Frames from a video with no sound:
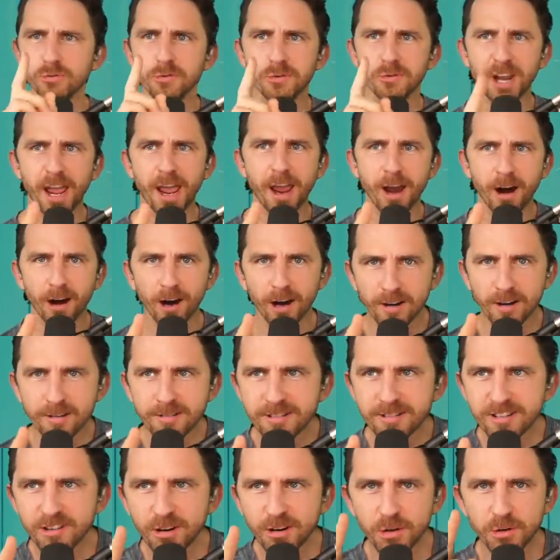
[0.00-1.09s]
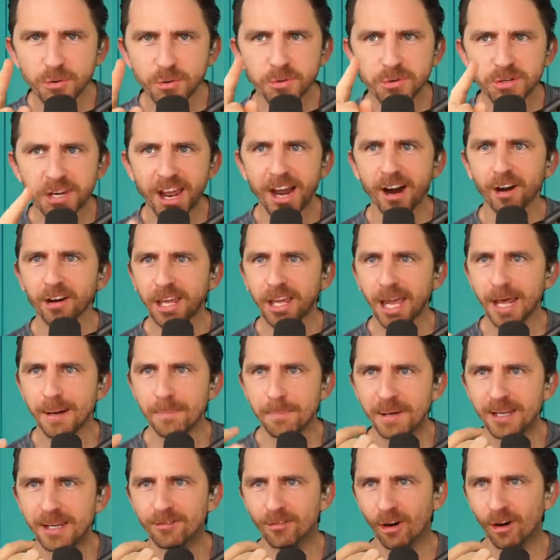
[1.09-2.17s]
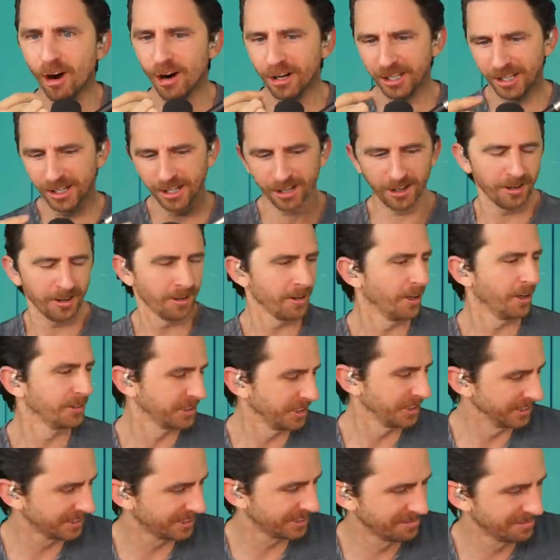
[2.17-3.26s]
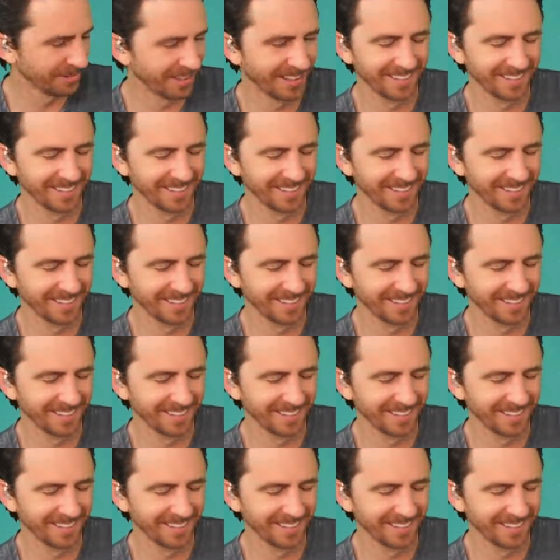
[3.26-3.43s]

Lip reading: dare get me wrong here. Oh, jeez.